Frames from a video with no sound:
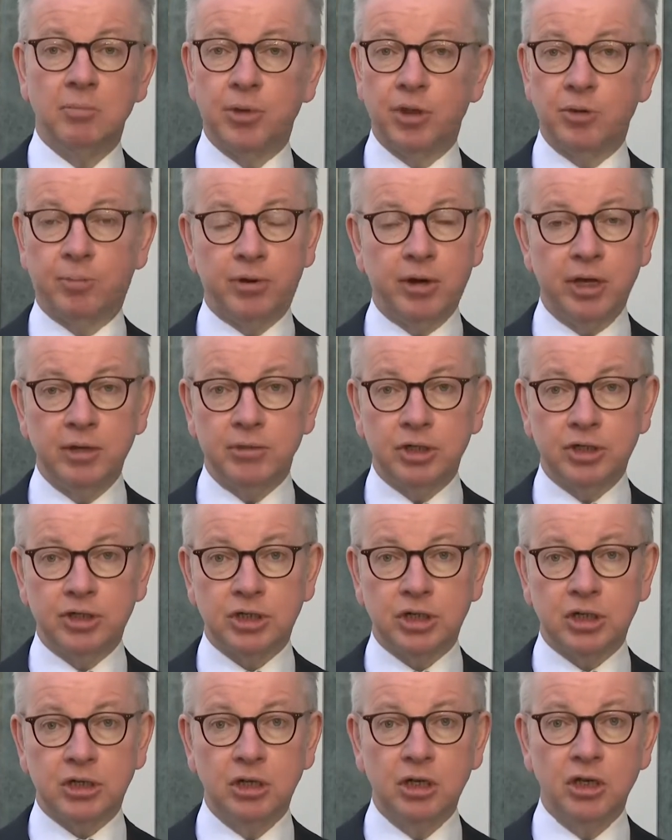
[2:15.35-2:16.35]
But the Prime
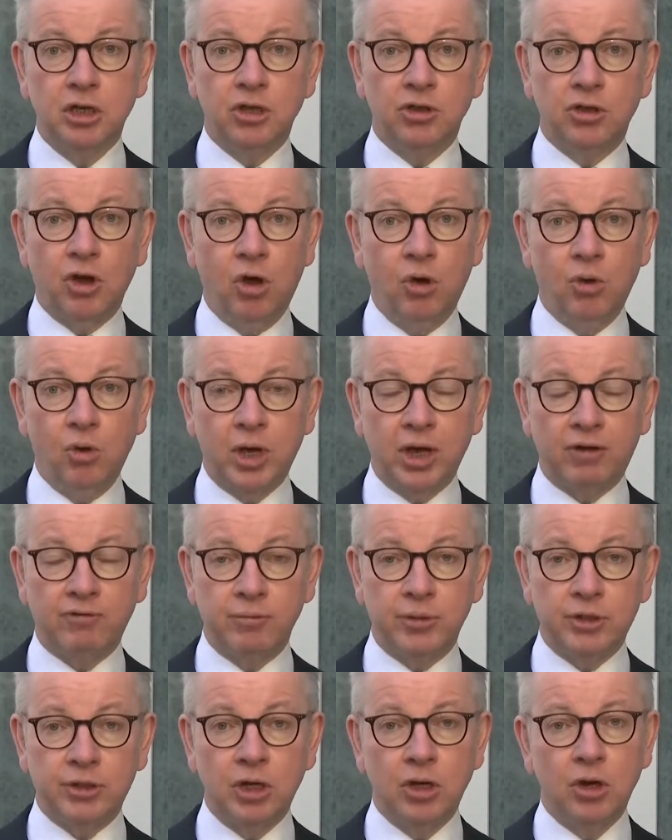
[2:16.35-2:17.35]
Minister, the whole
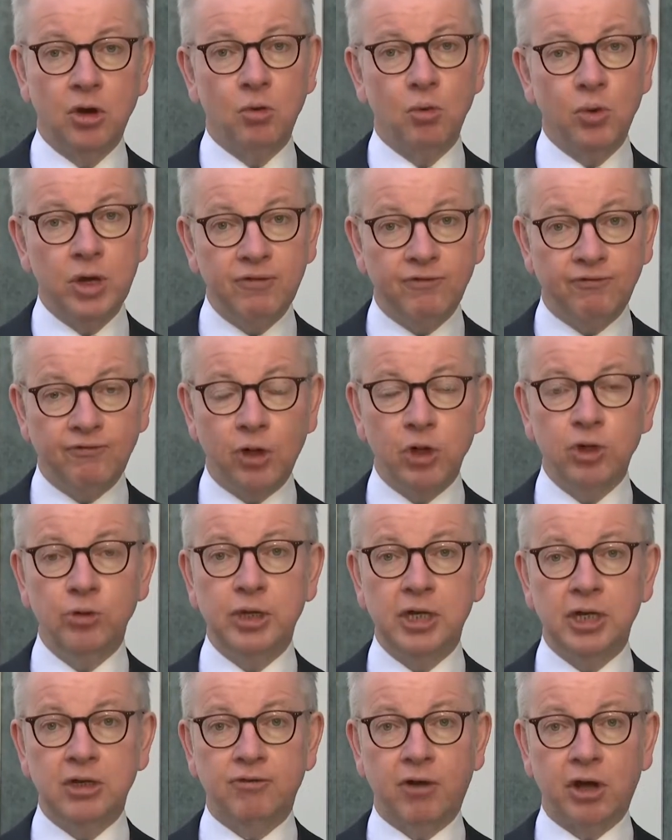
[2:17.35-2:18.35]
government, we follow
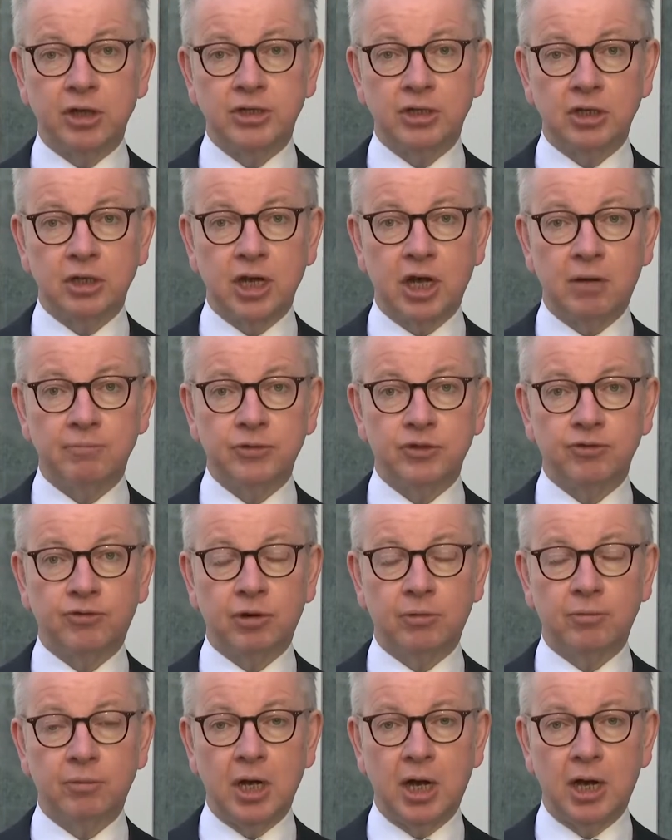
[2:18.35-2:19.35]
the advice that comes
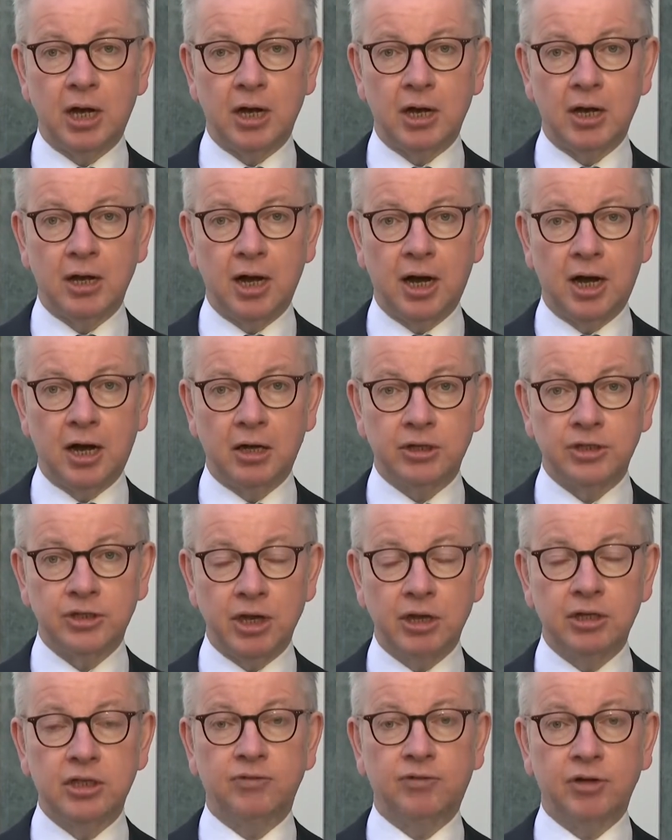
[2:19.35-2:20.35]
from our
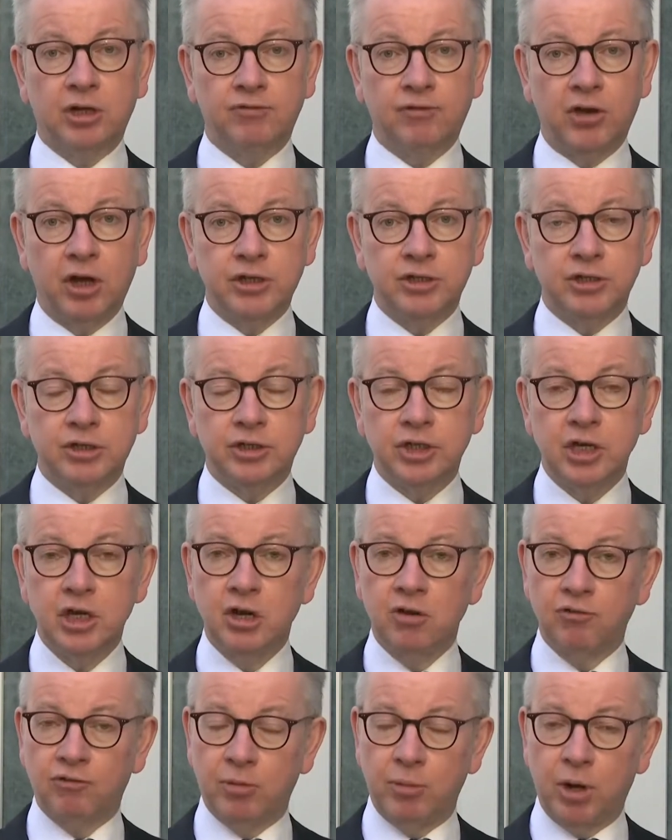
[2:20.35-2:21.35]
scientific advisors,
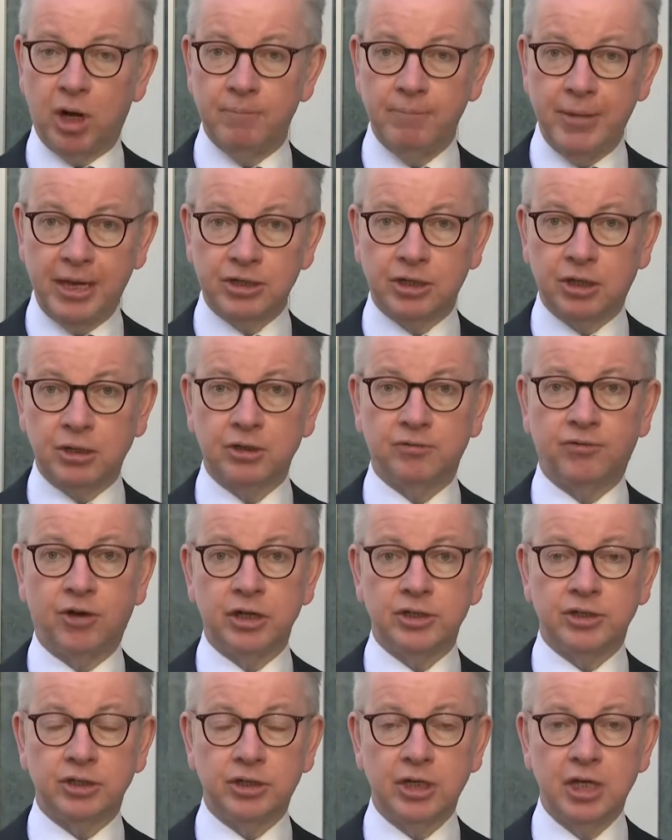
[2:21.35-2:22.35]
from our medical
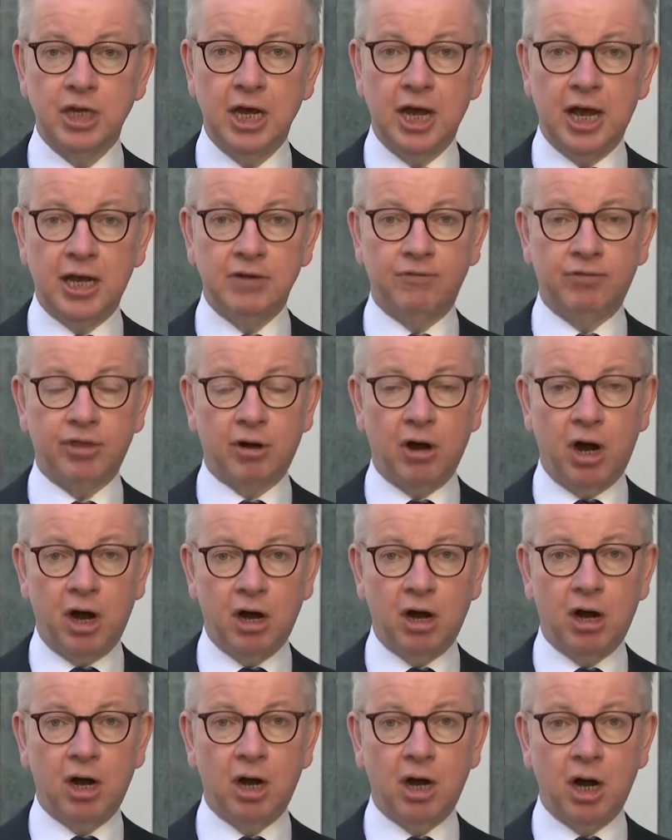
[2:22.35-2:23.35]
advisors, and if there
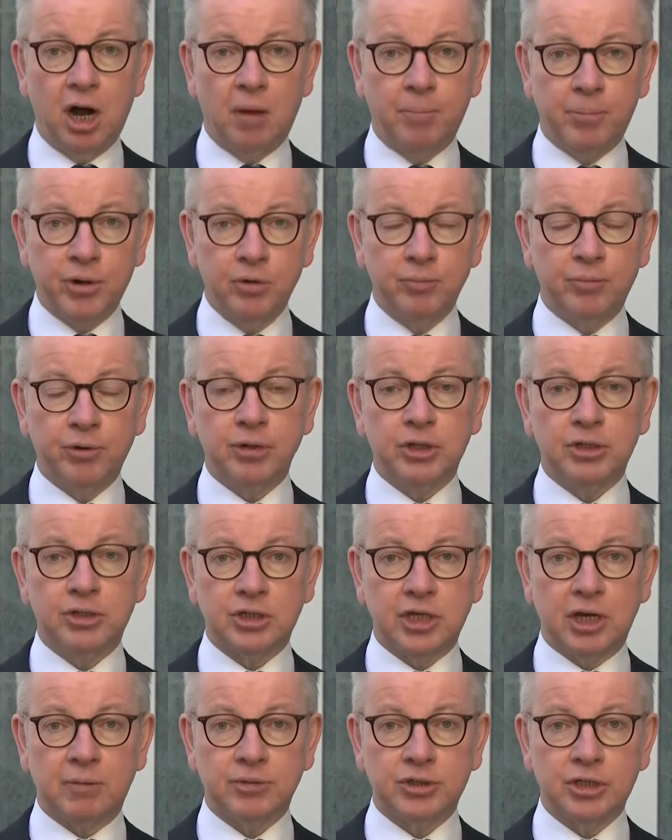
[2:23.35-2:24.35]
are appropriate
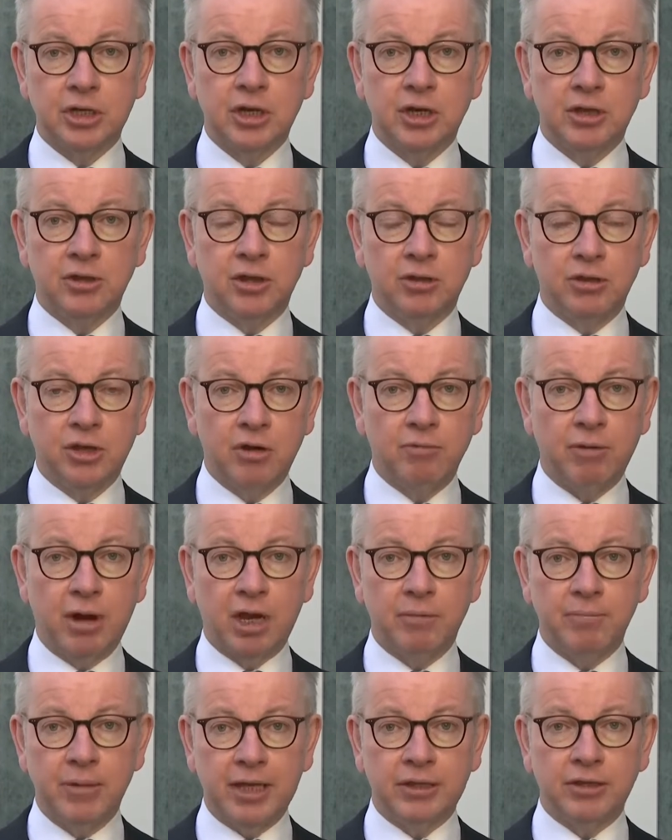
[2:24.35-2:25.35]
steps that they
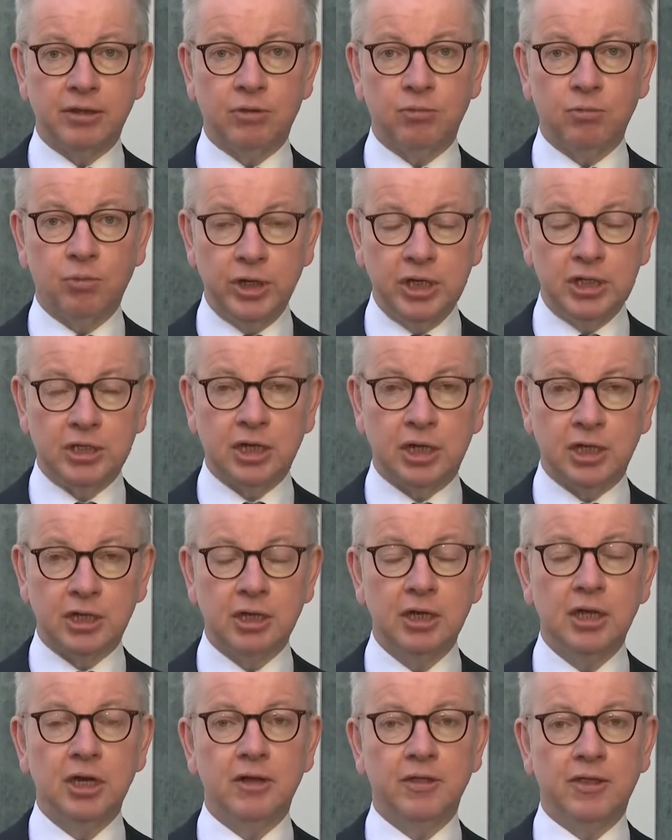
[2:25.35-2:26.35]
recommend that we
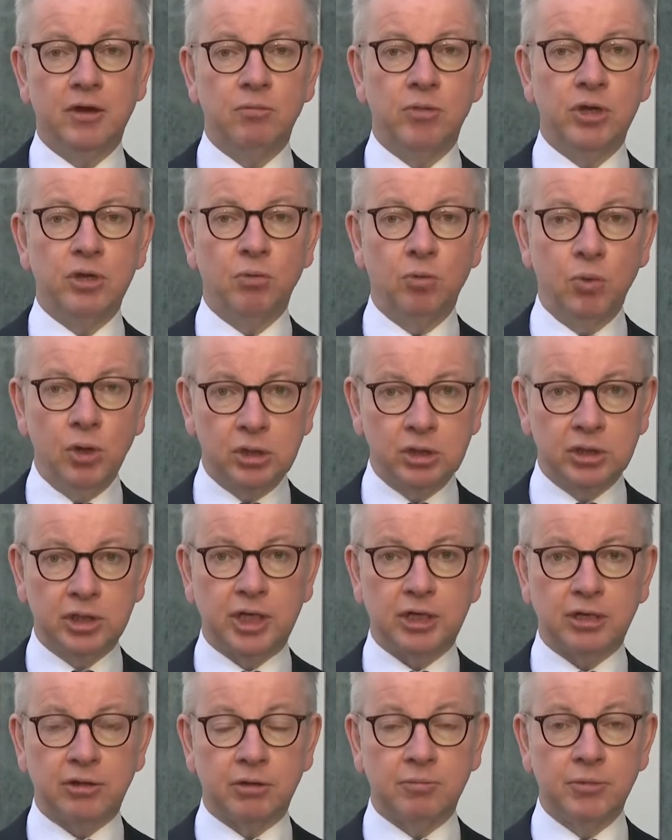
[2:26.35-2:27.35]
take, then we will
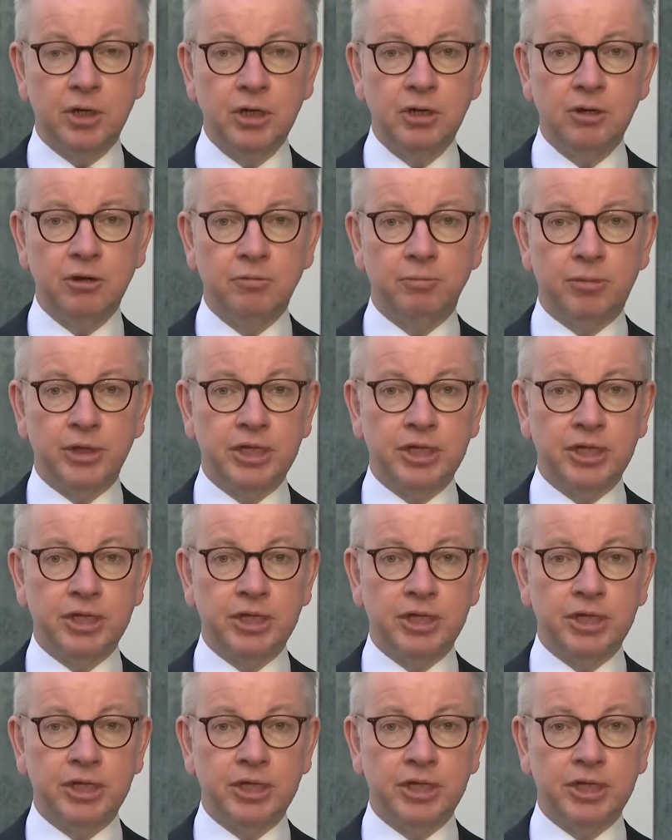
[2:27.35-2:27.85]
take them.